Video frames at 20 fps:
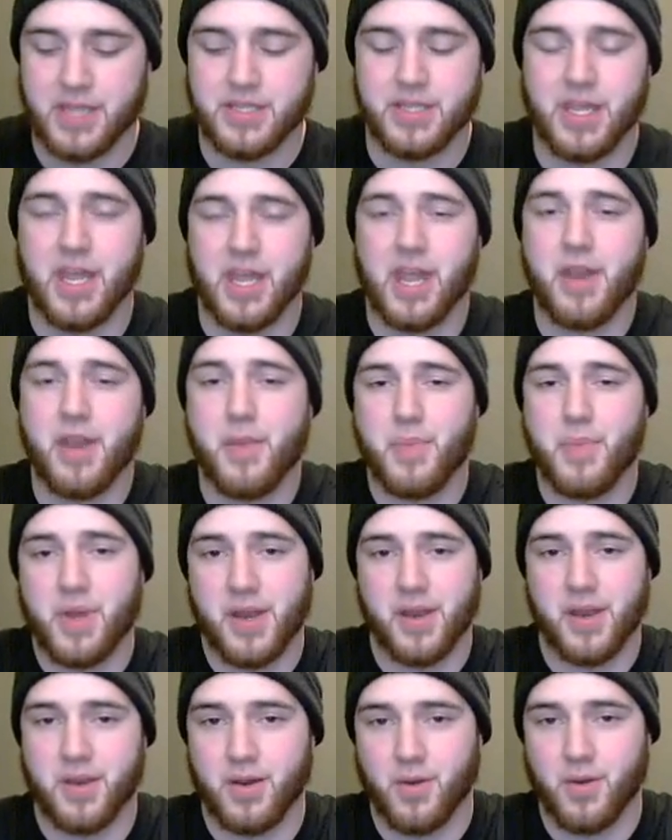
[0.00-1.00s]
into the
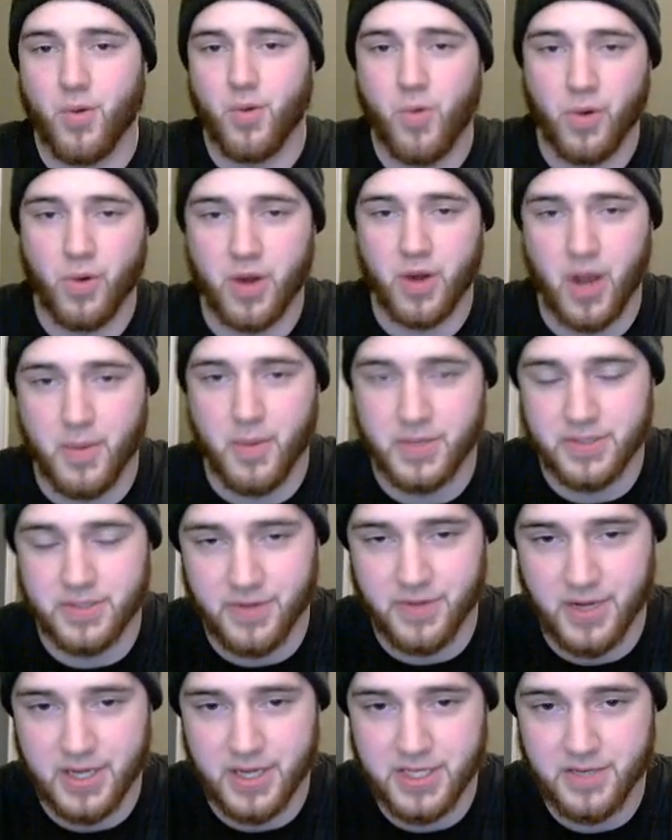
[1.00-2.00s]
independent horror comics
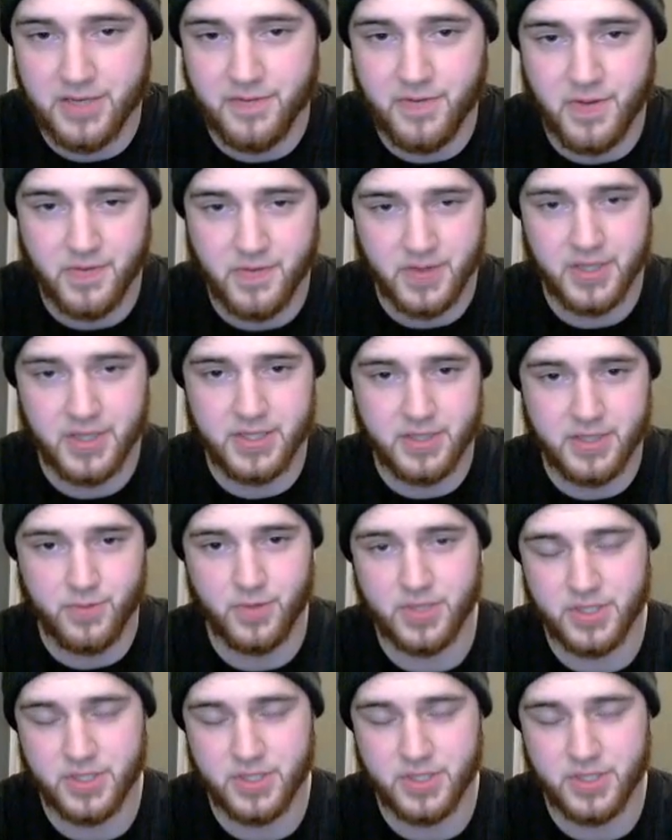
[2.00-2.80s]
of the 1950s,